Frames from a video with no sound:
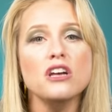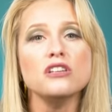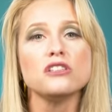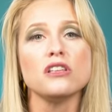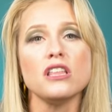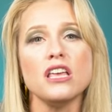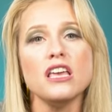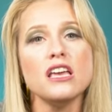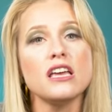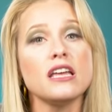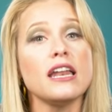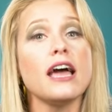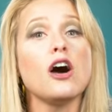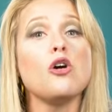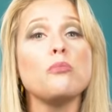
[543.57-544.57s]
so that he
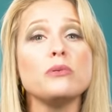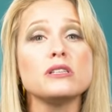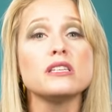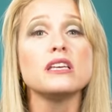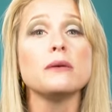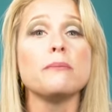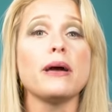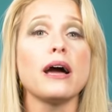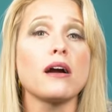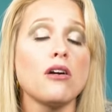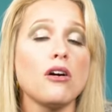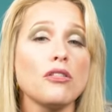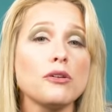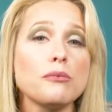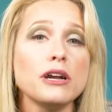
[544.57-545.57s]
can help us get back
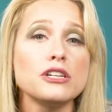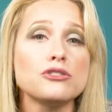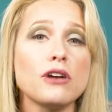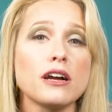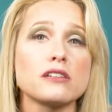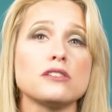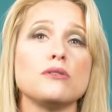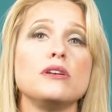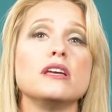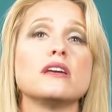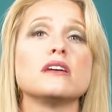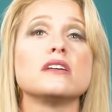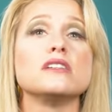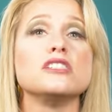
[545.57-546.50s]
on the right track so he can